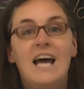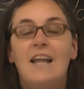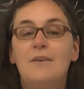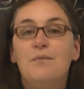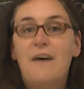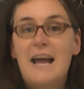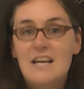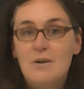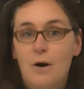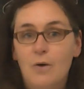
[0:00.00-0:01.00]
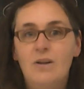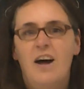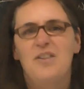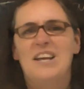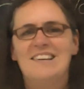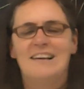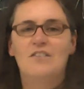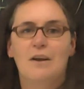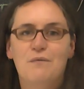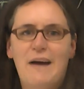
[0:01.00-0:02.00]
And the vacuole, I think it sounds
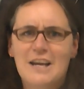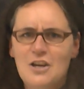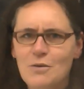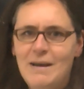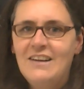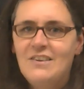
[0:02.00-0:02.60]
like vacuuming,